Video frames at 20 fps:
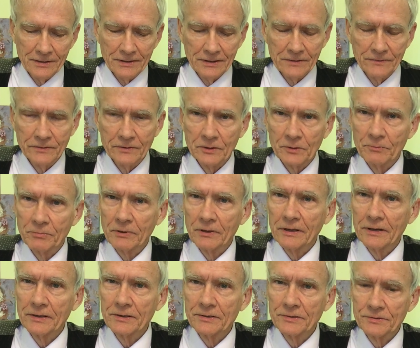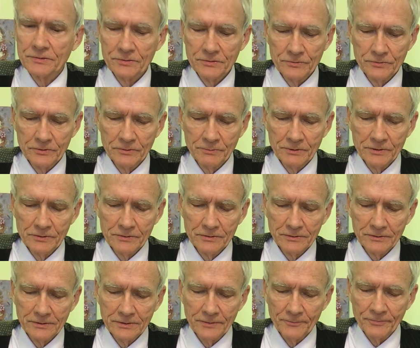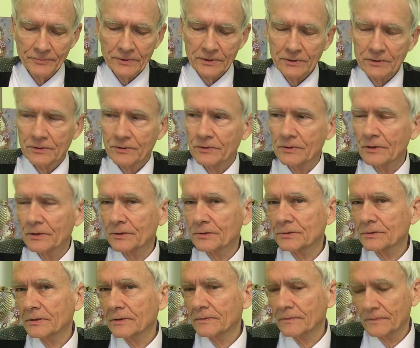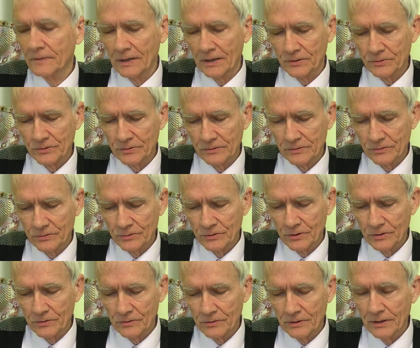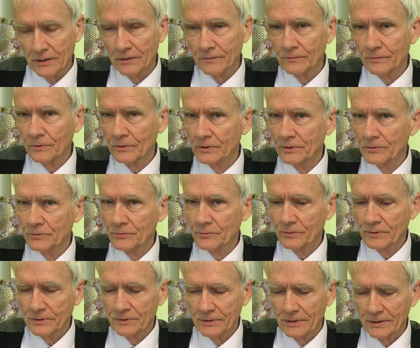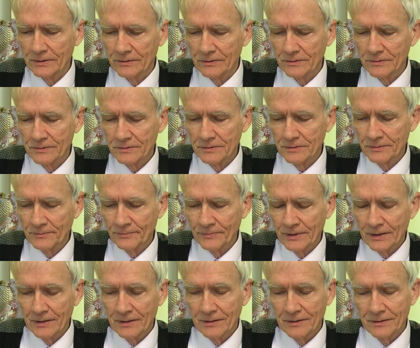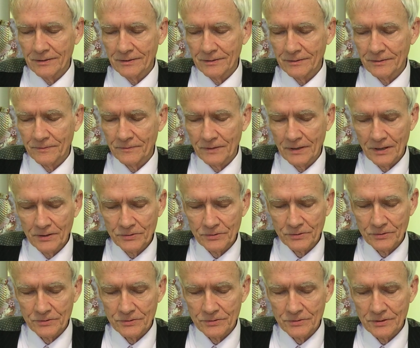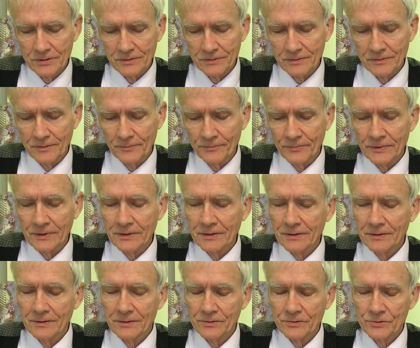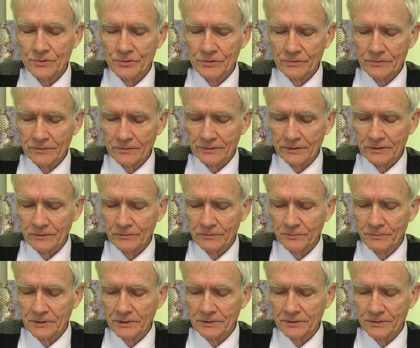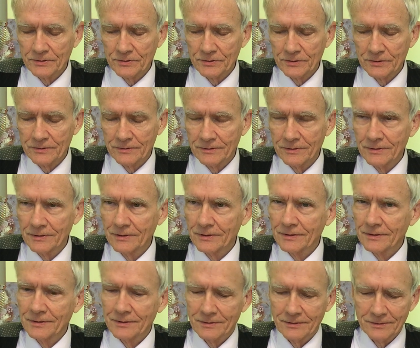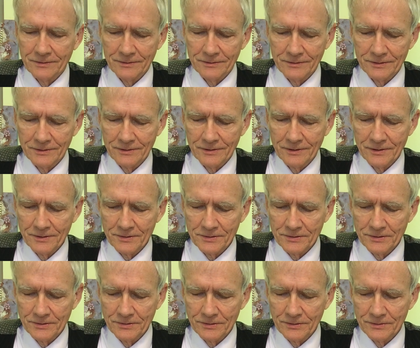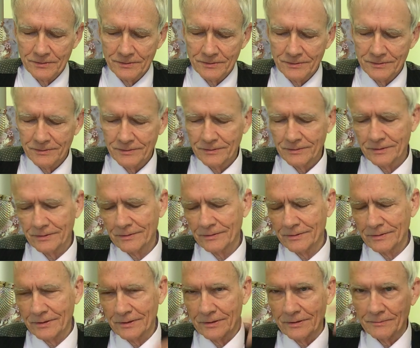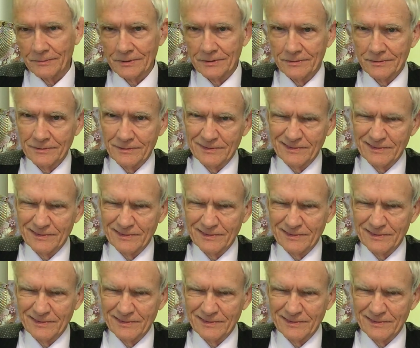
if an appliance distributor conducts a fashion show for its retailers, the fashion show generally would be considered to constitute entertainment.